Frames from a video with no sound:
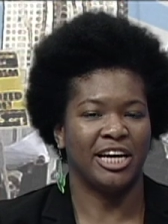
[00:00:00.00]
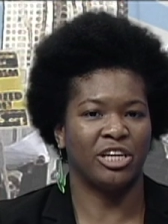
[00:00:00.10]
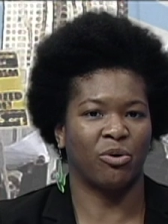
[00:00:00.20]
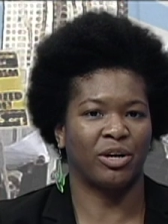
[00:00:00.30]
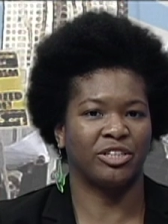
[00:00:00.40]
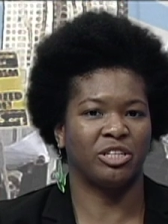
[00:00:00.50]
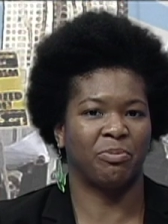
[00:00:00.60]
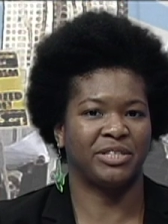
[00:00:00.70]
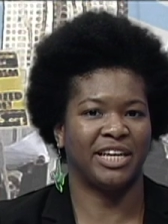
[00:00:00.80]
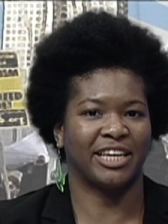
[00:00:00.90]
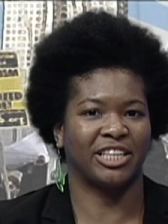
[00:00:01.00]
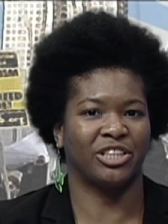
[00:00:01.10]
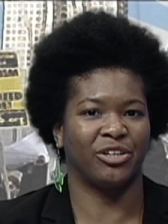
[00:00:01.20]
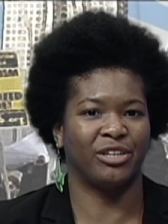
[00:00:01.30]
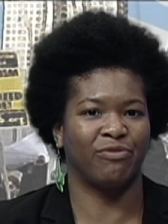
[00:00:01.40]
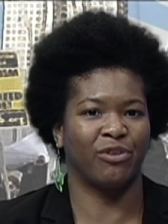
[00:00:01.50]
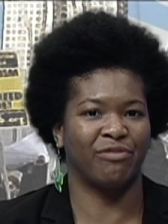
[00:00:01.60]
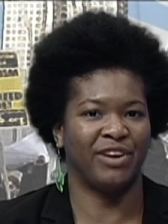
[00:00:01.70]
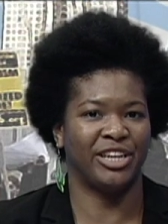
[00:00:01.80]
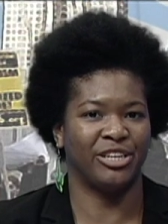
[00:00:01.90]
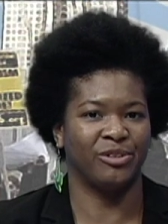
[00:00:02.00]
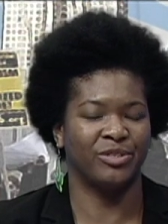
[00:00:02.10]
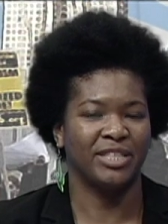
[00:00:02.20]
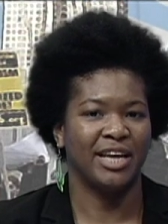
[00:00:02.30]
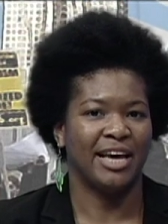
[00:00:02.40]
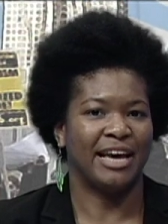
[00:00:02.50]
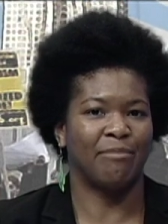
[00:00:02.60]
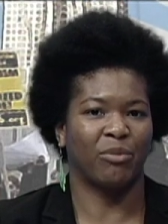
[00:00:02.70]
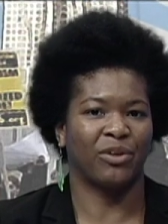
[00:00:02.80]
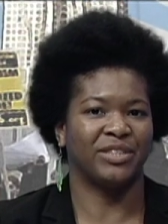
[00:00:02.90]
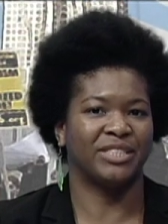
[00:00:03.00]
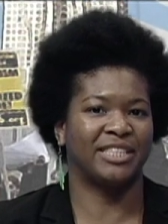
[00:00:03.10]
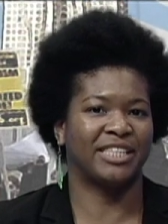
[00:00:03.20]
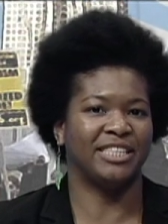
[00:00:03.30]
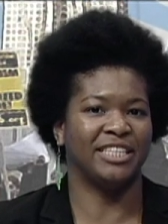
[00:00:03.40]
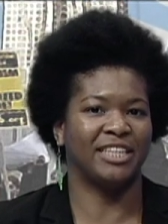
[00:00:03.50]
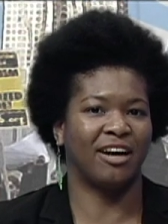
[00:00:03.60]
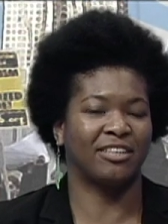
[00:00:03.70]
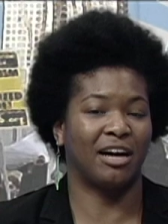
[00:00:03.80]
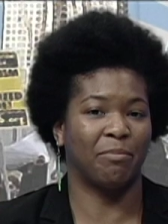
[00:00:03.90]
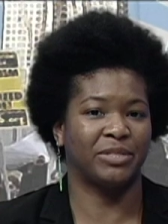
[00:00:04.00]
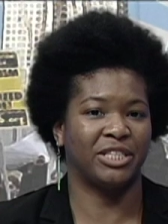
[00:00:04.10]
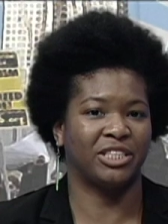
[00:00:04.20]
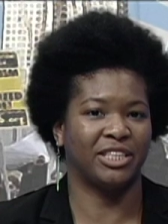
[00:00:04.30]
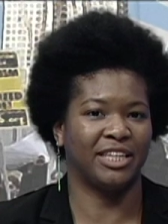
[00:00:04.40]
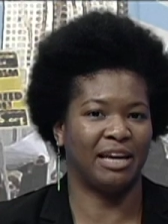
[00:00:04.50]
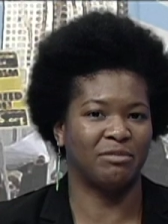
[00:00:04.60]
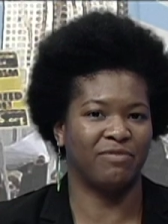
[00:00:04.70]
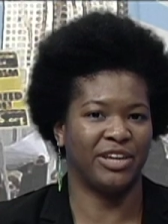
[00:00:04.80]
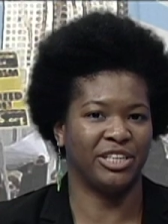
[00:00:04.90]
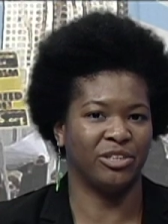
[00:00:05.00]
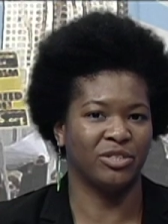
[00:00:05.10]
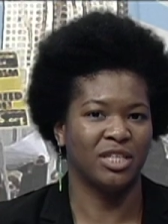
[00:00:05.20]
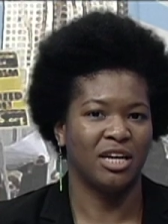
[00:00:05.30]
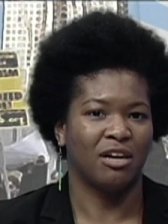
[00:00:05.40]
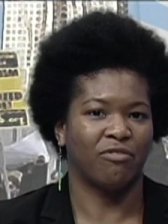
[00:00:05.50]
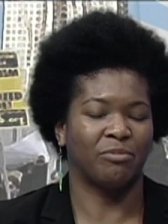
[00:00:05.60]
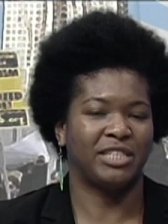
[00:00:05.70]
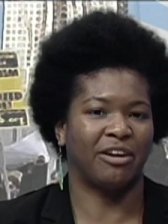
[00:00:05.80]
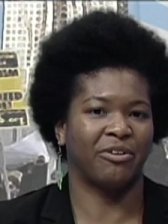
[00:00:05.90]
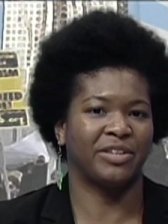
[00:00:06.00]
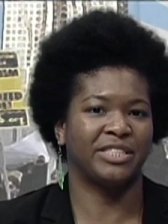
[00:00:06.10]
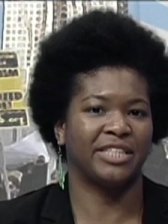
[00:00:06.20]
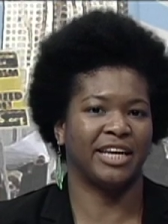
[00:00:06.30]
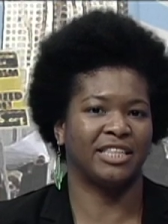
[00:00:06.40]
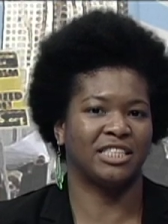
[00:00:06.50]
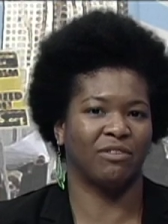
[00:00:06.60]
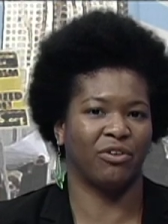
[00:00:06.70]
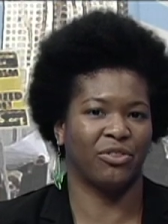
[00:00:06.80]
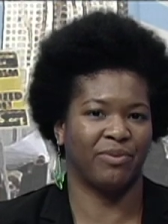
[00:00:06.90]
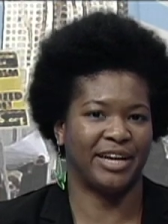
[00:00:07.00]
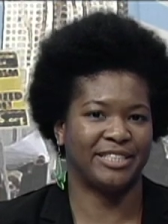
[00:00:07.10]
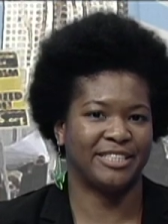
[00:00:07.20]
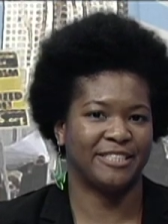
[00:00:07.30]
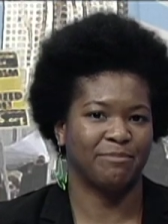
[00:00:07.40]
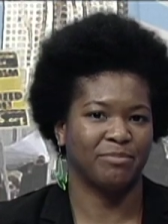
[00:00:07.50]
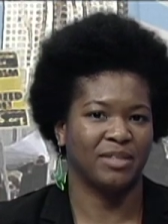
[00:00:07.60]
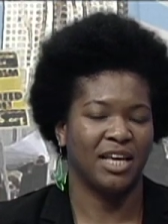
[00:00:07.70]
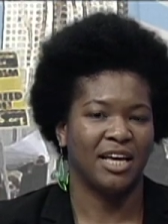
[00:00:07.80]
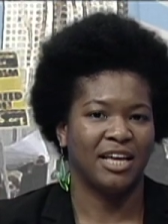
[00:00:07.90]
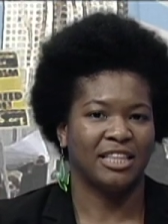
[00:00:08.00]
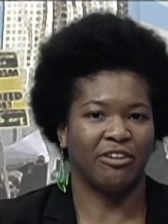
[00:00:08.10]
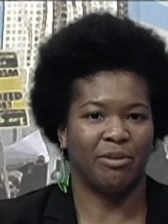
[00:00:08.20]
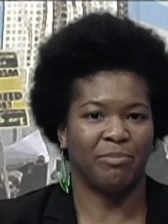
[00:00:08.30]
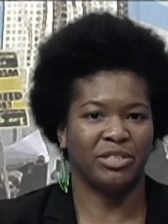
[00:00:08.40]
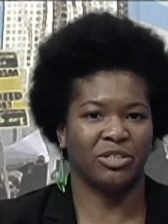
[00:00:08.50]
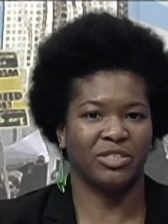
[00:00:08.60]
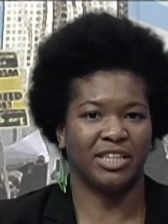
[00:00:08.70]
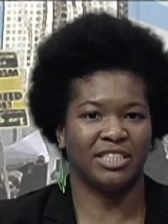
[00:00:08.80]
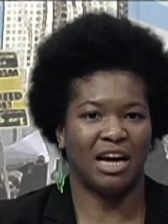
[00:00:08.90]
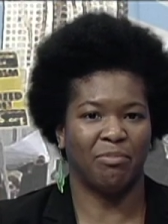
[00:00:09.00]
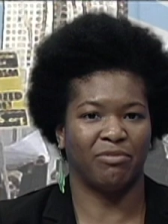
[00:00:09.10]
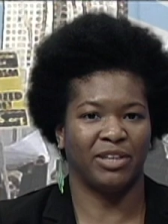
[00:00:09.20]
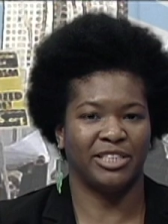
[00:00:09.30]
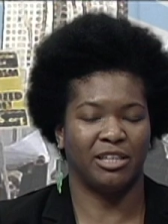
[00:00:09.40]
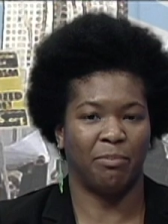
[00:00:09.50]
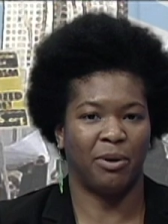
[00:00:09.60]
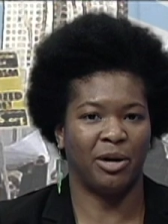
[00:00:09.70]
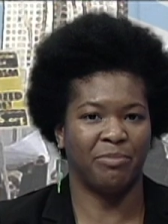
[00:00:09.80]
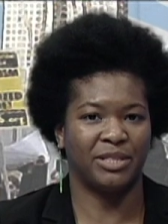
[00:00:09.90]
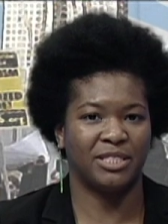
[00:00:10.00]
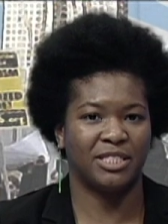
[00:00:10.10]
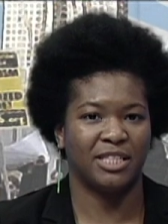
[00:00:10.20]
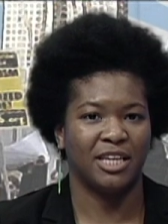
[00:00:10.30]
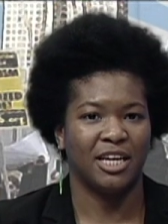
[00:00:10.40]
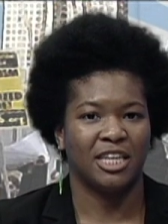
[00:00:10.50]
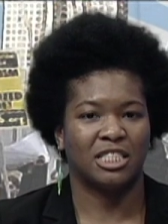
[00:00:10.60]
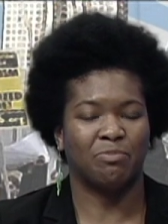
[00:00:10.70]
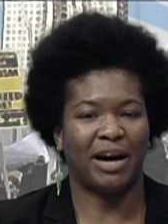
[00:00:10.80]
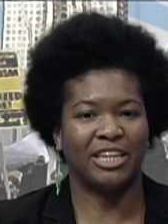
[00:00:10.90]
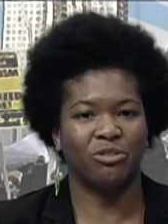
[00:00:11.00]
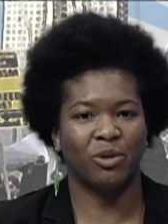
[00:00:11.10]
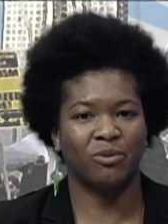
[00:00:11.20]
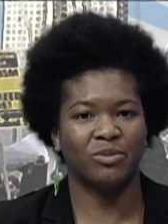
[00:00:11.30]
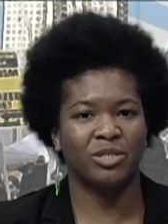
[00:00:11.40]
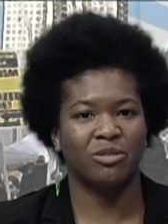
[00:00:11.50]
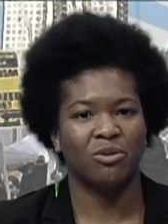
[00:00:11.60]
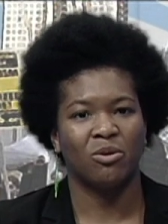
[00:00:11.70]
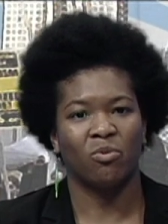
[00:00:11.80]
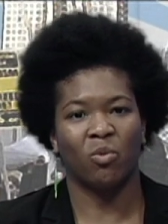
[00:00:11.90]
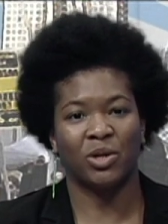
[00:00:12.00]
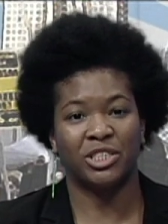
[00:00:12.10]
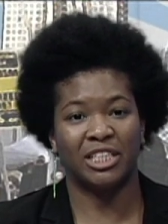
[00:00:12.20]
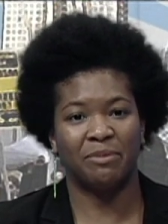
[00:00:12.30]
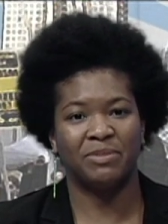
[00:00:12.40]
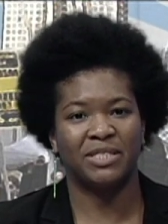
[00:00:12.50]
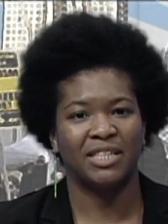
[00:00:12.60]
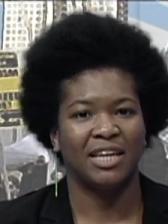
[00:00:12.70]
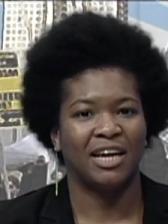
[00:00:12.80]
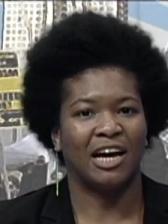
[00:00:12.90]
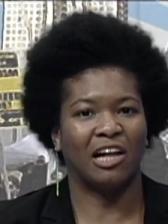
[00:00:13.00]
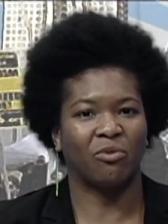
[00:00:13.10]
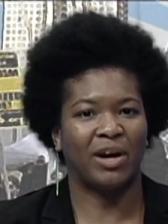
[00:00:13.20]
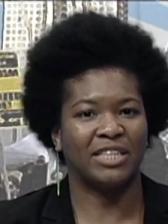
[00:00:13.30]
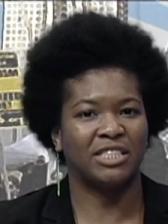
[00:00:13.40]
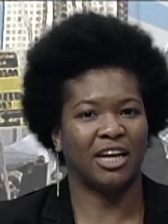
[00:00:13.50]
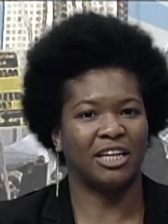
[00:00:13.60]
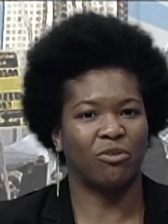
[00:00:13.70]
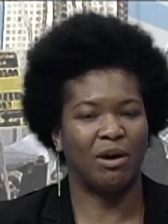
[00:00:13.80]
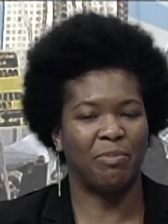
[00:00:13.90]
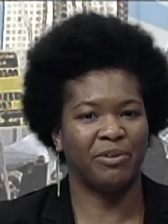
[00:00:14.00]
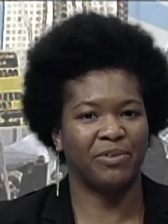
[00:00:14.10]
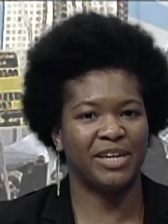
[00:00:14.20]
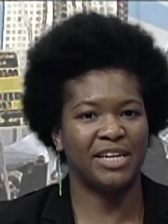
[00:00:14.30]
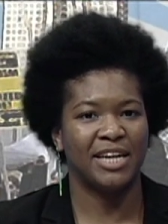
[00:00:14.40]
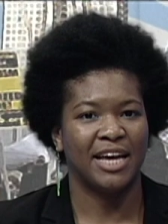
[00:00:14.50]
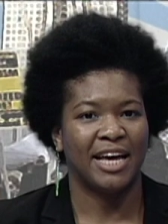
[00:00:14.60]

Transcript: in order to protect the thirty-four venues and more than sixty non-competition games venues from terrorist and civil threats. There are missiles on top of London apartments, spy drones, warships, L RAD sonic weaponry,